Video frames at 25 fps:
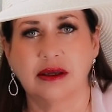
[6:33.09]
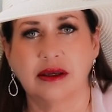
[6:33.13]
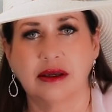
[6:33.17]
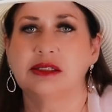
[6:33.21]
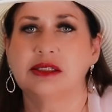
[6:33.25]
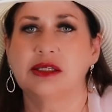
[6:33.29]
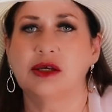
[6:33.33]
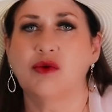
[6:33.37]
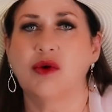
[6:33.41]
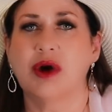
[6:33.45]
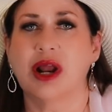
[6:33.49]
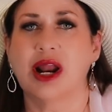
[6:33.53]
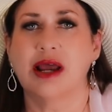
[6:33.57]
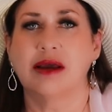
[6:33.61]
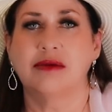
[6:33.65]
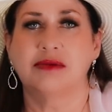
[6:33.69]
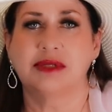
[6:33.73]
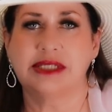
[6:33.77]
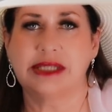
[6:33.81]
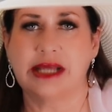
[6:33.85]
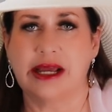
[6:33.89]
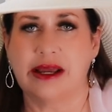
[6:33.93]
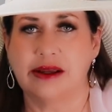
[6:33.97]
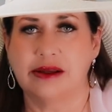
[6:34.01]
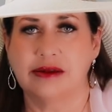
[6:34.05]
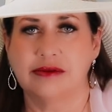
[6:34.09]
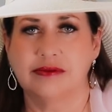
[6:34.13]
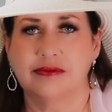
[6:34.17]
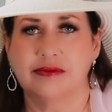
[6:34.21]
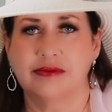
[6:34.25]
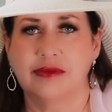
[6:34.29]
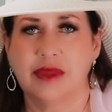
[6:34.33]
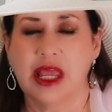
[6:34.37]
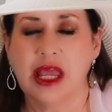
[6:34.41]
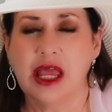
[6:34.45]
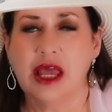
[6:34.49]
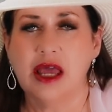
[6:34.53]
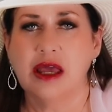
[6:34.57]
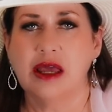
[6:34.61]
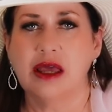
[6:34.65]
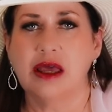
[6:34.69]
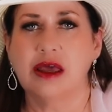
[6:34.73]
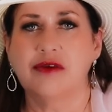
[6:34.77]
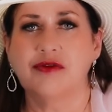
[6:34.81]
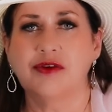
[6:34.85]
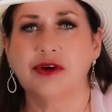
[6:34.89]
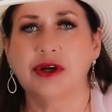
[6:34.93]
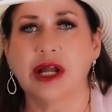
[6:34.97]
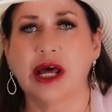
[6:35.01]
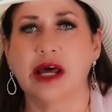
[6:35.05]
So what I am saying,
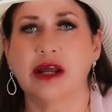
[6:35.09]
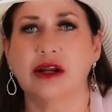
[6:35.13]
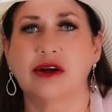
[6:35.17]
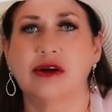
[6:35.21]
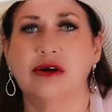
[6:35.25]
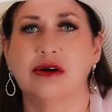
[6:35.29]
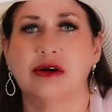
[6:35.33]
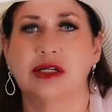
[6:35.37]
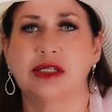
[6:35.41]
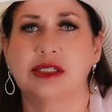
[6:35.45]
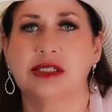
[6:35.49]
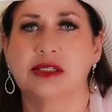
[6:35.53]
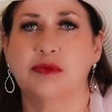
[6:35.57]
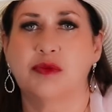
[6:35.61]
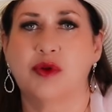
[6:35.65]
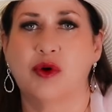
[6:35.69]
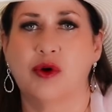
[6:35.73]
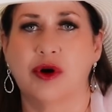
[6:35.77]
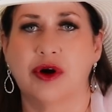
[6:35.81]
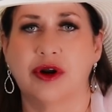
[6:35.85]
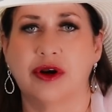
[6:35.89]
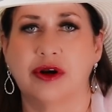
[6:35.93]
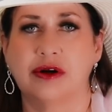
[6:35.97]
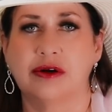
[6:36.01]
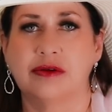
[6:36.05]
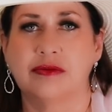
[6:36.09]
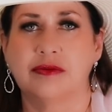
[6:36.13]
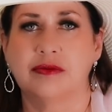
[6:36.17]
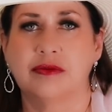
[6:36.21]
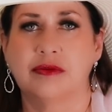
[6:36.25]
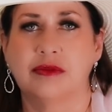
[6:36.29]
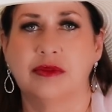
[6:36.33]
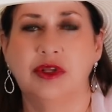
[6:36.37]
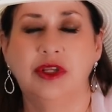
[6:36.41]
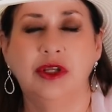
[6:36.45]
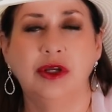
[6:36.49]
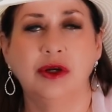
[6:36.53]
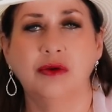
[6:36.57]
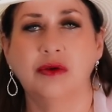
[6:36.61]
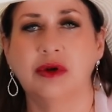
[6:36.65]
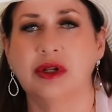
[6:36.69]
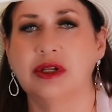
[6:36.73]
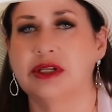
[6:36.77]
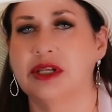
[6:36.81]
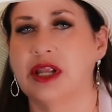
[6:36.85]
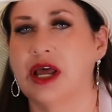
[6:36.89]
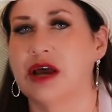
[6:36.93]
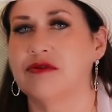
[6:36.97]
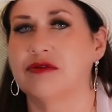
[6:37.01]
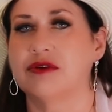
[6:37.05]
if you're not a current supporter, you will
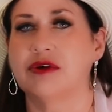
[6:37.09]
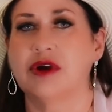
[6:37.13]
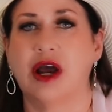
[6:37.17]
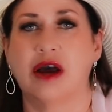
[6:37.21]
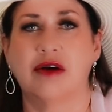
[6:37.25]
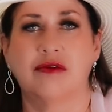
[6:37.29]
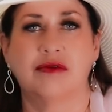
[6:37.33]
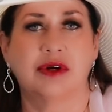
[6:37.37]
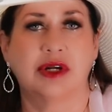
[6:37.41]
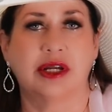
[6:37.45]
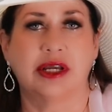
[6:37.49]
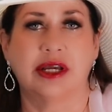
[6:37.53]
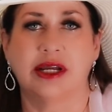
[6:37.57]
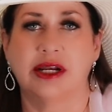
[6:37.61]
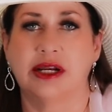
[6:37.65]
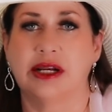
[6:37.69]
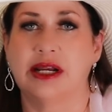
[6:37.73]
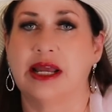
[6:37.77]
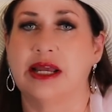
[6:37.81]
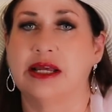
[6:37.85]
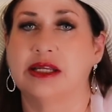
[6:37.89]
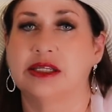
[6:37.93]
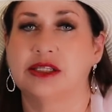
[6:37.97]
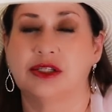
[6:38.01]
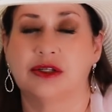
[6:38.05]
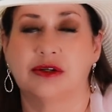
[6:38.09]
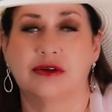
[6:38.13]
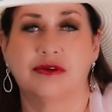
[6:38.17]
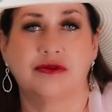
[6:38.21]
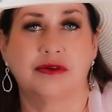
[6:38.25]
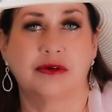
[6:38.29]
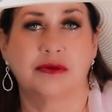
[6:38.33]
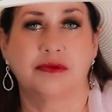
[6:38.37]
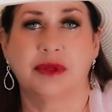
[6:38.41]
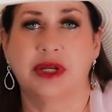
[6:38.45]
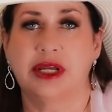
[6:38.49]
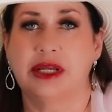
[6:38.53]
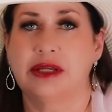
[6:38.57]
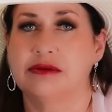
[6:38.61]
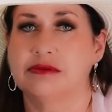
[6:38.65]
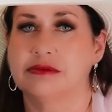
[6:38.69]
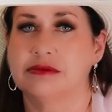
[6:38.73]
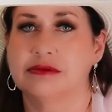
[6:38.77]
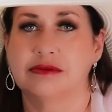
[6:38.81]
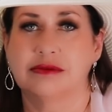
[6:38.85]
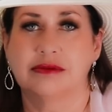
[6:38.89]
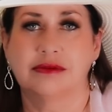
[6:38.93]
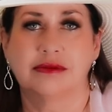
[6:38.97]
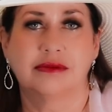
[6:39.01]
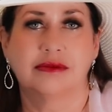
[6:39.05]
never ever get an answer from me,
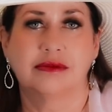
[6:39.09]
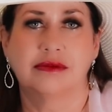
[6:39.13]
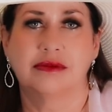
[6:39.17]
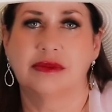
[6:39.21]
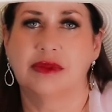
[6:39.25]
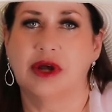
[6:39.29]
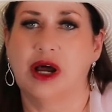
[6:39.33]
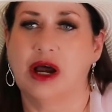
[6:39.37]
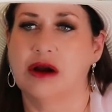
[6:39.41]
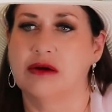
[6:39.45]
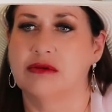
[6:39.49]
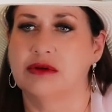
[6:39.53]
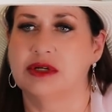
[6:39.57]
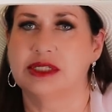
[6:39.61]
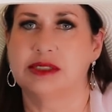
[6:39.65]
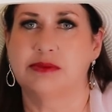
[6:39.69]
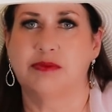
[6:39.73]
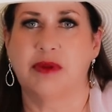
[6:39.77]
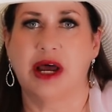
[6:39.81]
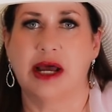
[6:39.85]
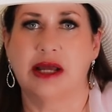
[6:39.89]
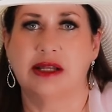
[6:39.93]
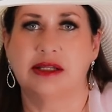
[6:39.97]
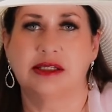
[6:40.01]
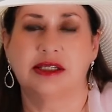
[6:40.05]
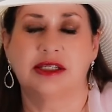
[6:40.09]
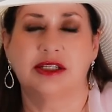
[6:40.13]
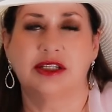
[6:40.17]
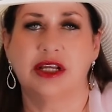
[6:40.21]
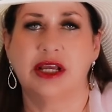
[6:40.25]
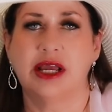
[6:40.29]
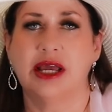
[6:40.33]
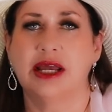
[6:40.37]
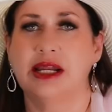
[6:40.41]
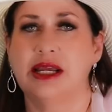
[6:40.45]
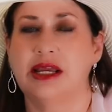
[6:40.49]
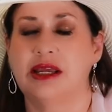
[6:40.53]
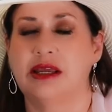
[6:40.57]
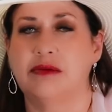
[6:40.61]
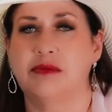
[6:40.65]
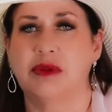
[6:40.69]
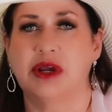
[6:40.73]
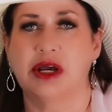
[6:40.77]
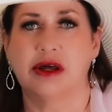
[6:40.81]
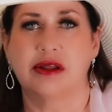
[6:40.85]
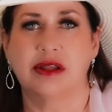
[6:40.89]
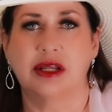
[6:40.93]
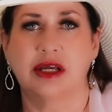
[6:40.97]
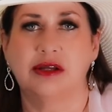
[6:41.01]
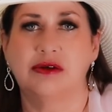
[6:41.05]
a response to any
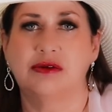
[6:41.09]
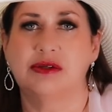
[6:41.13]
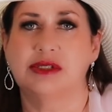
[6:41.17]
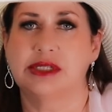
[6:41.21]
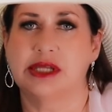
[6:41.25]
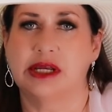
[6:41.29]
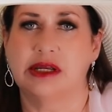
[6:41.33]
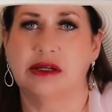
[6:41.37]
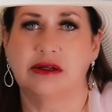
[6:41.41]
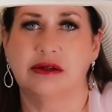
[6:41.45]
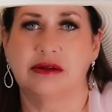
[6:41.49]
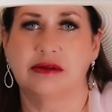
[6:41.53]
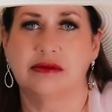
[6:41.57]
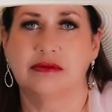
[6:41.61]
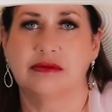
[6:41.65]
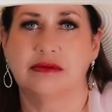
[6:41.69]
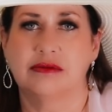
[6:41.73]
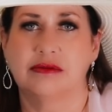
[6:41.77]
email that you send.